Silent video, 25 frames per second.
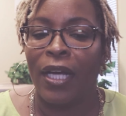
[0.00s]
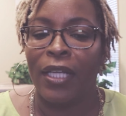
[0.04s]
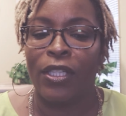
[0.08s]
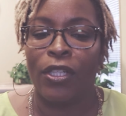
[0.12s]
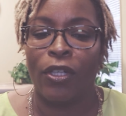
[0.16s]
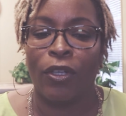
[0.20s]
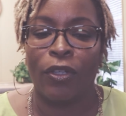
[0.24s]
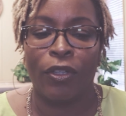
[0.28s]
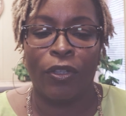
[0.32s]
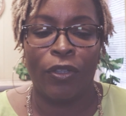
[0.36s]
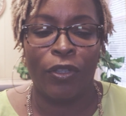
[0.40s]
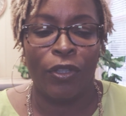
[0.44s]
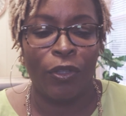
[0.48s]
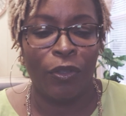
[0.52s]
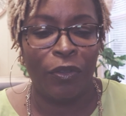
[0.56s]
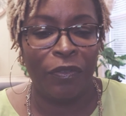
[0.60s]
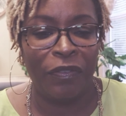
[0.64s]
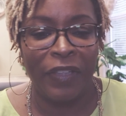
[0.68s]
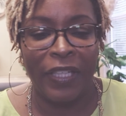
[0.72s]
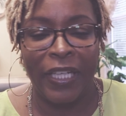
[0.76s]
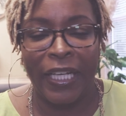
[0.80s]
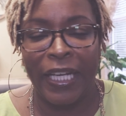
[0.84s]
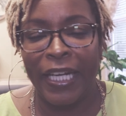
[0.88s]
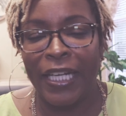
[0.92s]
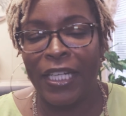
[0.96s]
Turn on
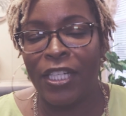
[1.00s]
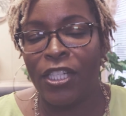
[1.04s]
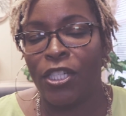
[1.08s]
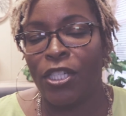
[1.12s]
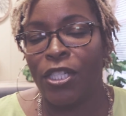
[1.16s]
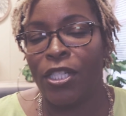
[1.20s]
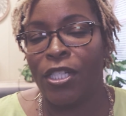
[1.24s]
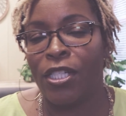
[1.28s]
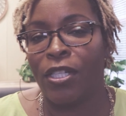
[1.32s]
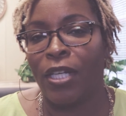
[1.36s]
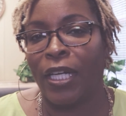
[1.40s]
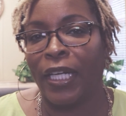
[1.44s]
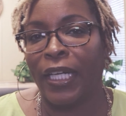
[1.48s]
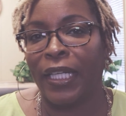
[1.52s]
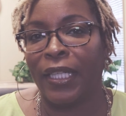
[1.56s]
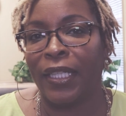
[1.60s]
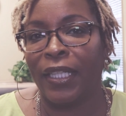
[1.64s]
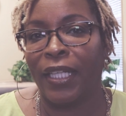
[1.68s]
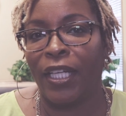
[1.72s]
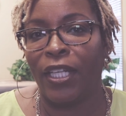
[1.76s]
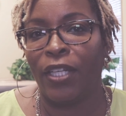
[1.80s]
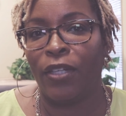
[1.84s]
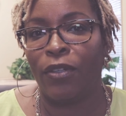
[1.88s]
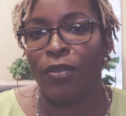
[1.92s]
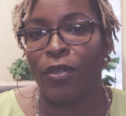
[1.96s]
notifications so I can
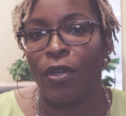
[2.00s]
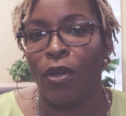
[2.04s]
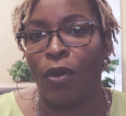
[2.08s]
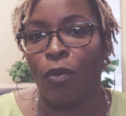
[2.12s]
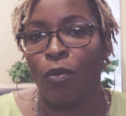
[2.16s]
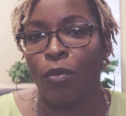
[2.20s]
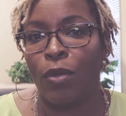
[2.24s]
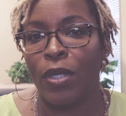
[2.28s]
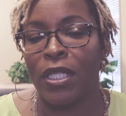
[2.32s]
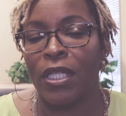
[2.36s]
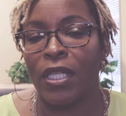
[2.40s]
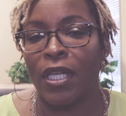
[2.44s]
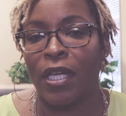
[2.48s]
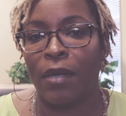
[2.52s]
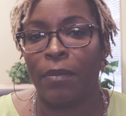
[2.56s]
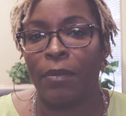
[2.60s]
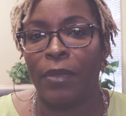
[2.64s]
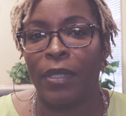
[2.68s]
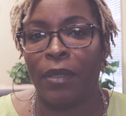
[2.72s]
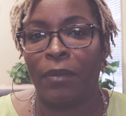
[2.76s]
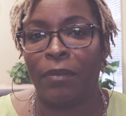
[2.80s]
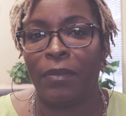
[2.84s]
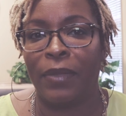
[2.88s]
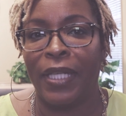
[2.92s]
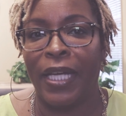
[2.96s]
let you know what's
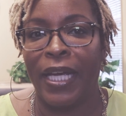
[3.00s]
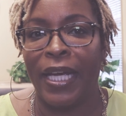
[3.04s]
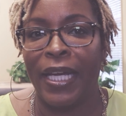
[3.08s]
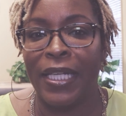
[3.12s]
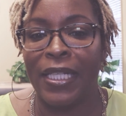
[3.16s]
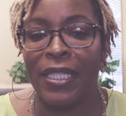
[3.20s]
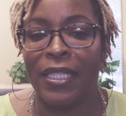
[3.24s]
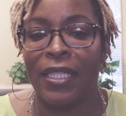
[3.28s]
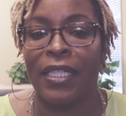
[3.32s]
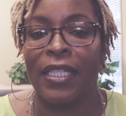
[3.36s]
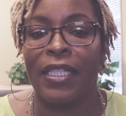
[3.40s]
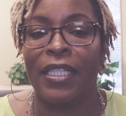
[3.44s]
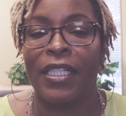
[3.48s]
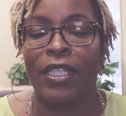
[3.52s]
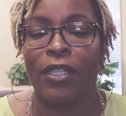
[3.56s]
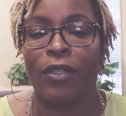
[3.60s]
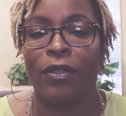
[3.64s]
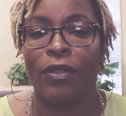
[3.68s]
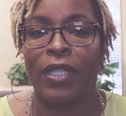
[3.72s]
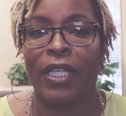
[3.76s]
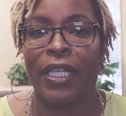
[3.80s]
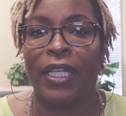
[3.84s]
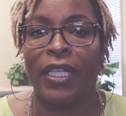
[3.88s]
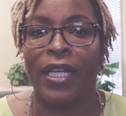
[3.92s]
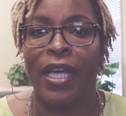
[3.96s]
coming up next. And
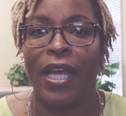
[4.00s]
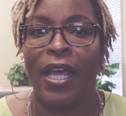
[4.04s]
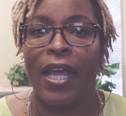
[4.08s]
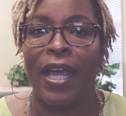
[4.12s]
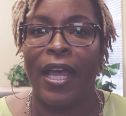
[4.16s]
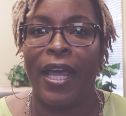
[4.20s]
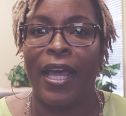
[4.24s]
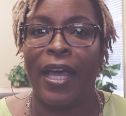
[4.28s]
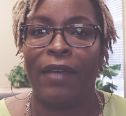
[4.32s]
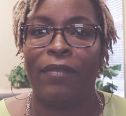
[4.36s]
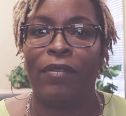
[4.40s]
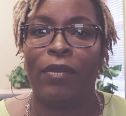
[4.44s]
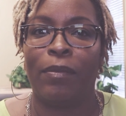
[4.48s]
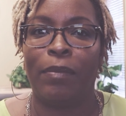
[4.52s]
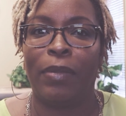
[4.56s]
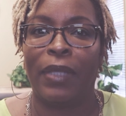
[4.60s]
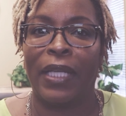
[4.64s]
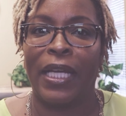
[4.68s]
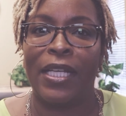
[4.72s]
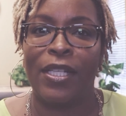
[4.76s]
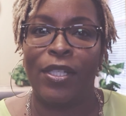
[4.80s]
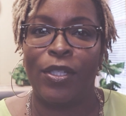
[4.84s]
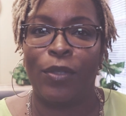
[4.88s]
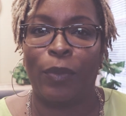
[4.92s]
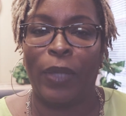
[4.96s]
until then, have a
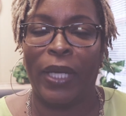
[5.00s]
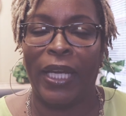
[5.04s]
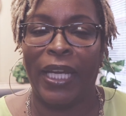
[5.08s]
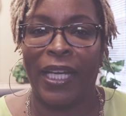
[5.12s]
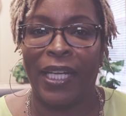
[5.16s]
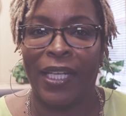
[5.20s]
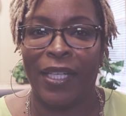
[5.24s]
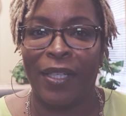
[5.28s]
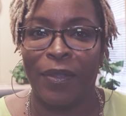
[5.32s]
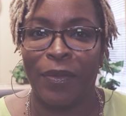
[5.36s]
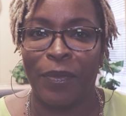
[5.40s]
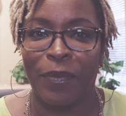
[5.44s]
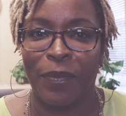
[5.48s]
blessed week.